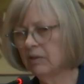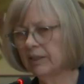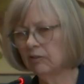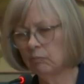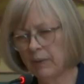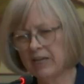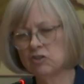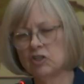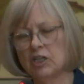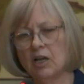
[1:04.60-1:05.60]

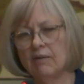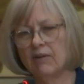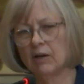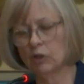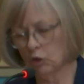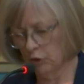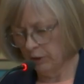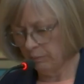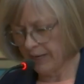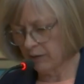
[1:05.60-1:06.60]
expansion of our
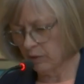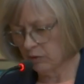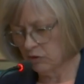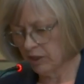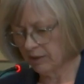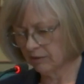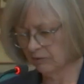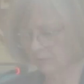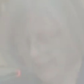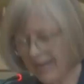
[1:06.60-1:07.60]
current background
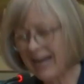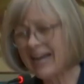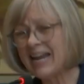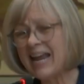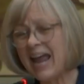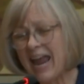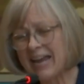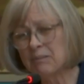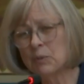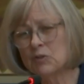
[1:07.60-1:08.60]
checks.
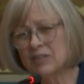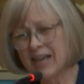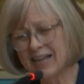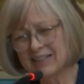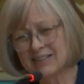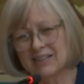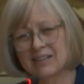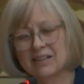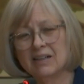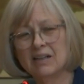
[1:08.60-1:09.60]
88%
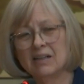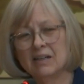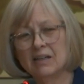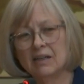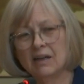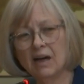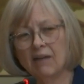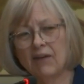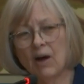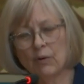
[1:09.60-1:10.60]

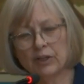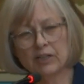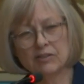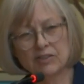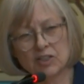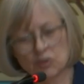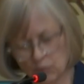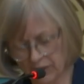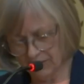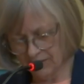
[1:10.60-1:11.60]
of our
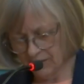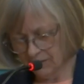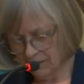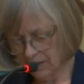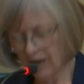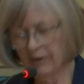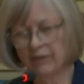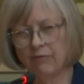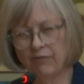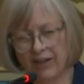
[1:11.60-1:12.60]
constituents are
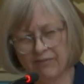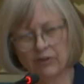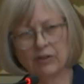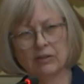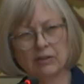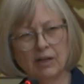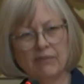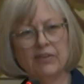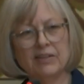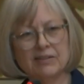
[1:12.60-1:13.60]
in favor
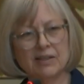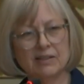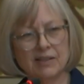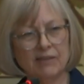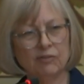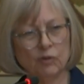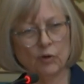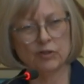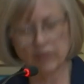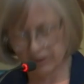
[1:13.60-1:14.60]
of this safe
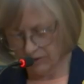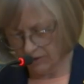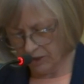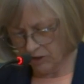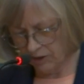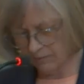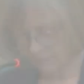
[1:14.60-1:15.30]
storage legislation.